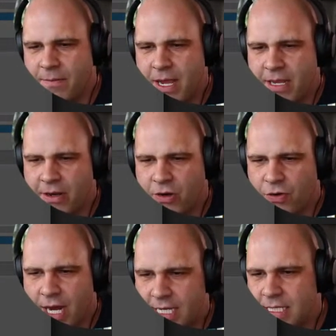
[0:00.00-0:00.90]
making it
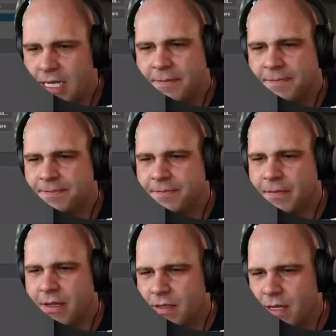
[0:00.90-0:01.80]
crazy.
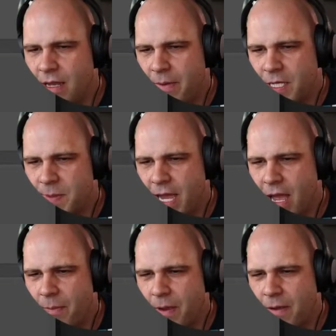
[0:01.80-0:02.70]
It makes me
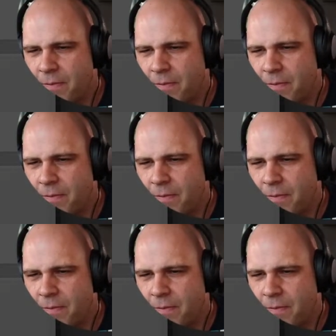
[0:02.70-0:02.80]
happy.